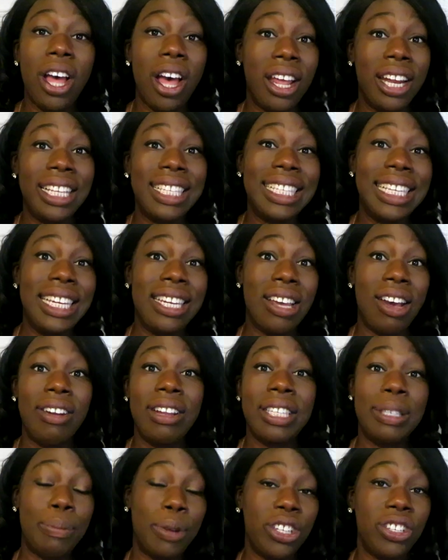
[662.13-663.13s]
but honestly
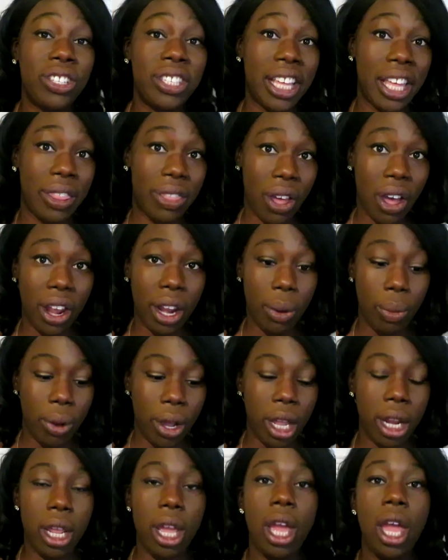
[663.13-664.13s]
not as much as I thought it
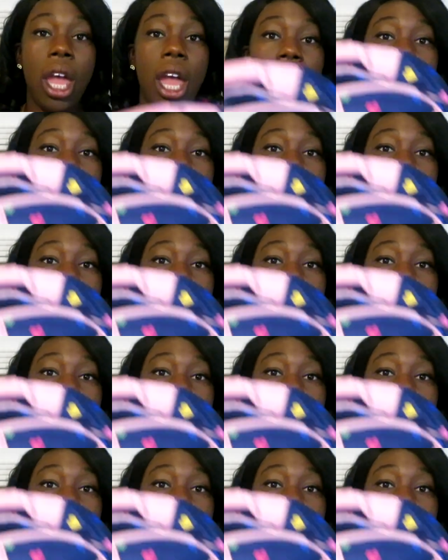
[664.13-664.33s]
would.